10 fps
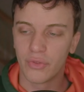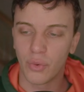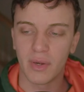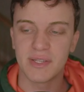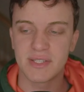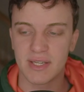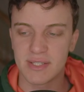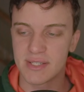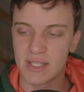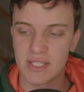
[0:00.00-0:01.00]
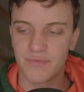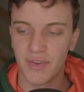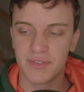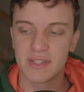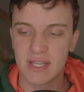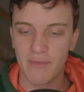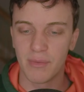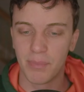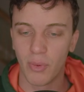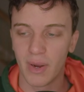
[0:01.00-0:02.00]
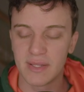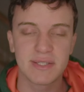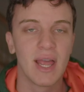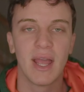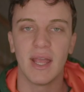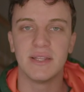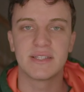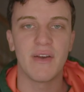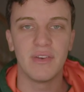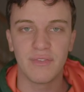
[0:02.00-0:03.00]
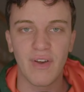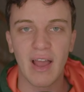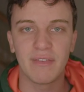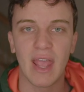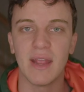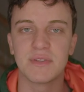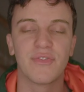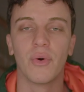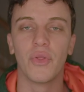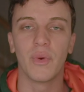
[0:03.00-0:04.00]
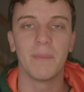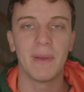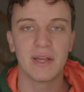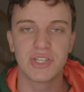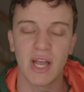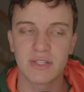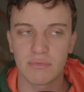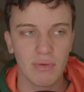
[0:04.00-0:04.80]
26 assists, 57 points in 75 games for the Winnipeg Jets.